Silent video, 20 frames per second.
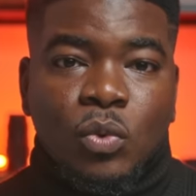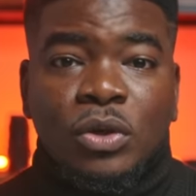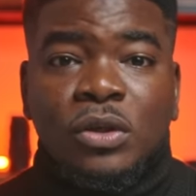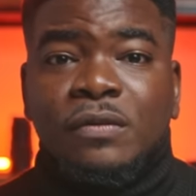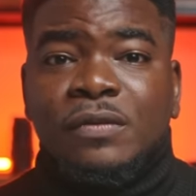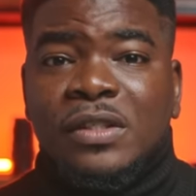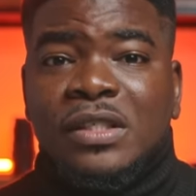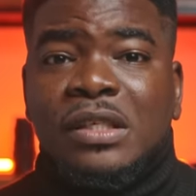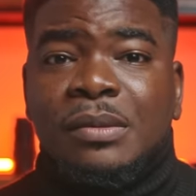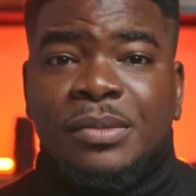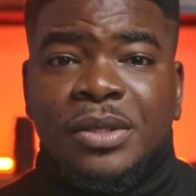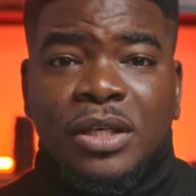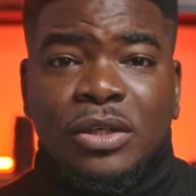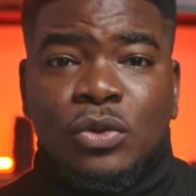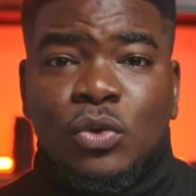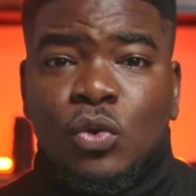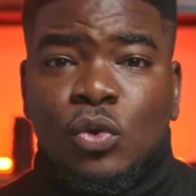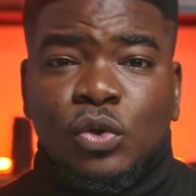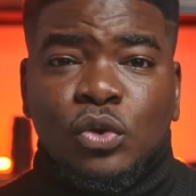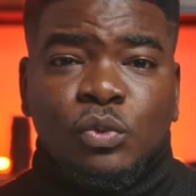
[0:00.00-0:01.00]
One of the C B
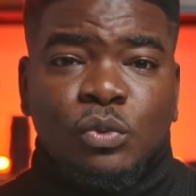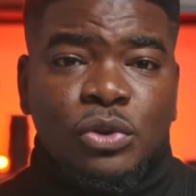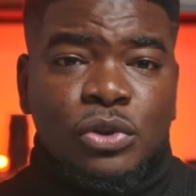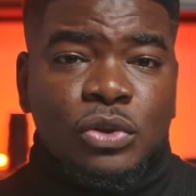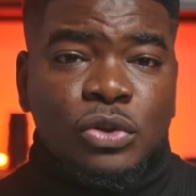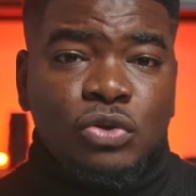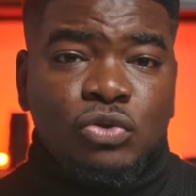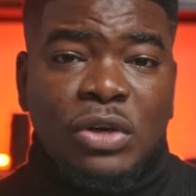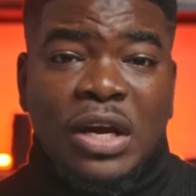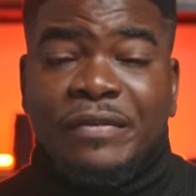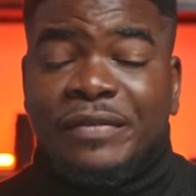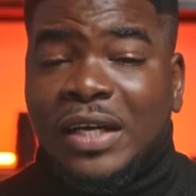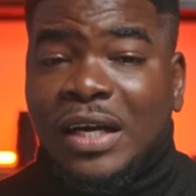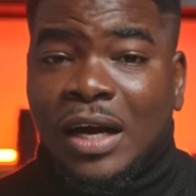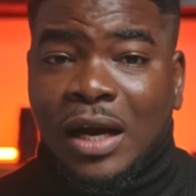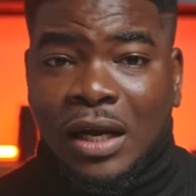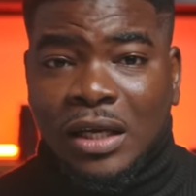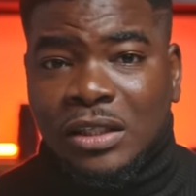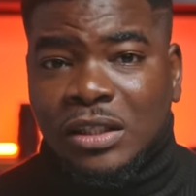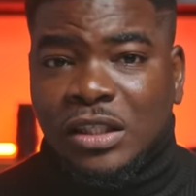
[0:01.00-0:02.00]
N goals was to drive a
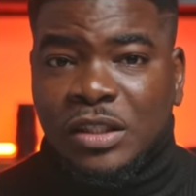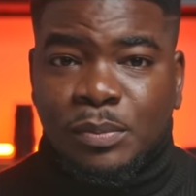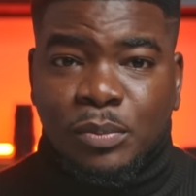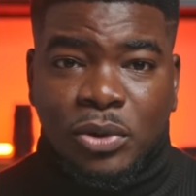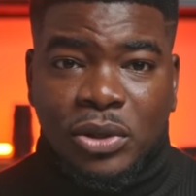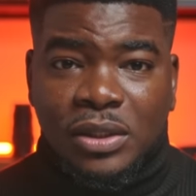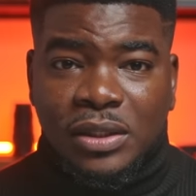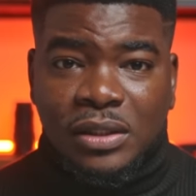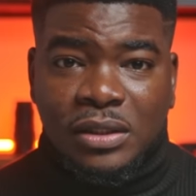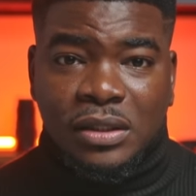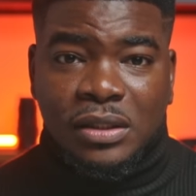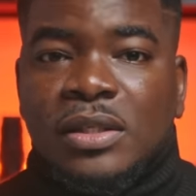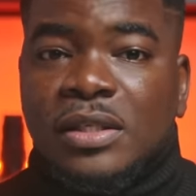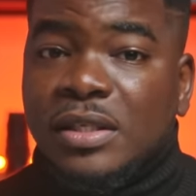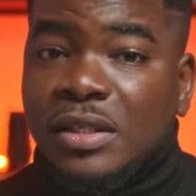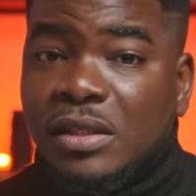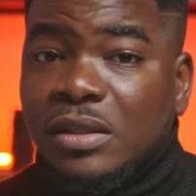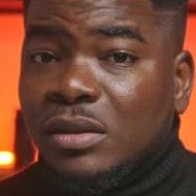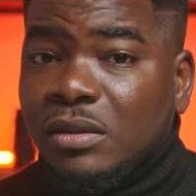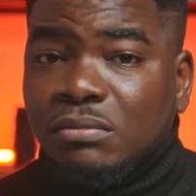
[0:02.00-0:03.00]
cashless policy.
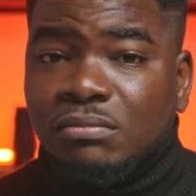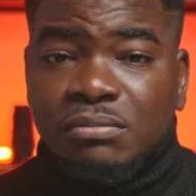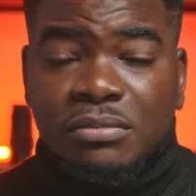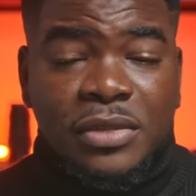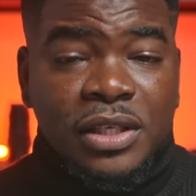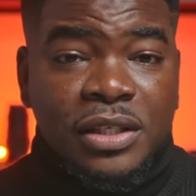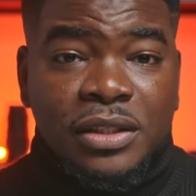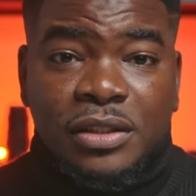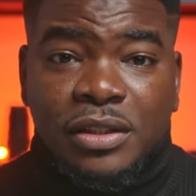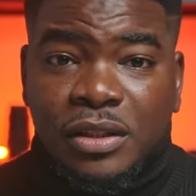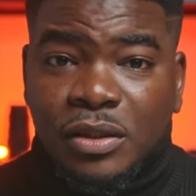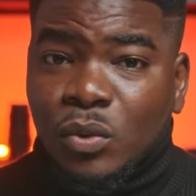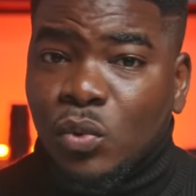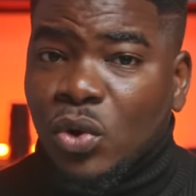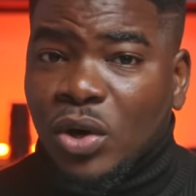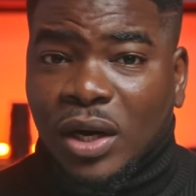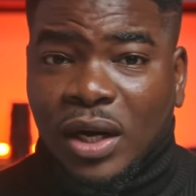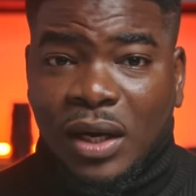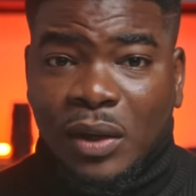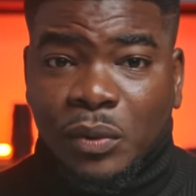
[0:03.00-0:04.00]
Still, it didn't
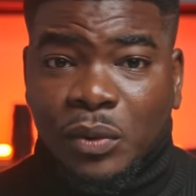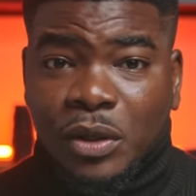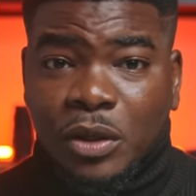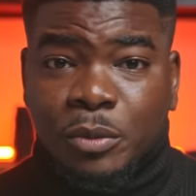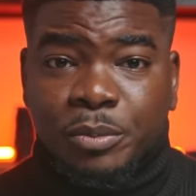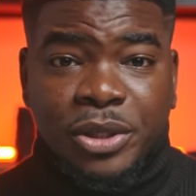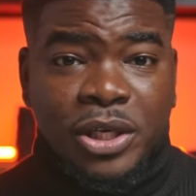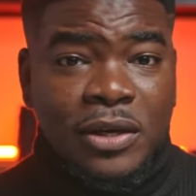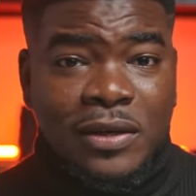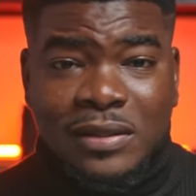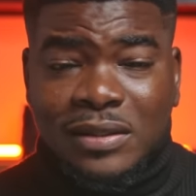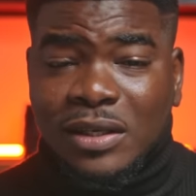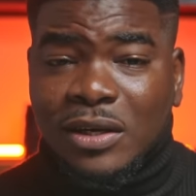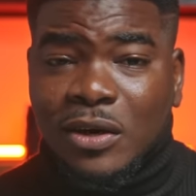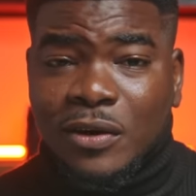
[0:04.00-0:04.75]
work out well because the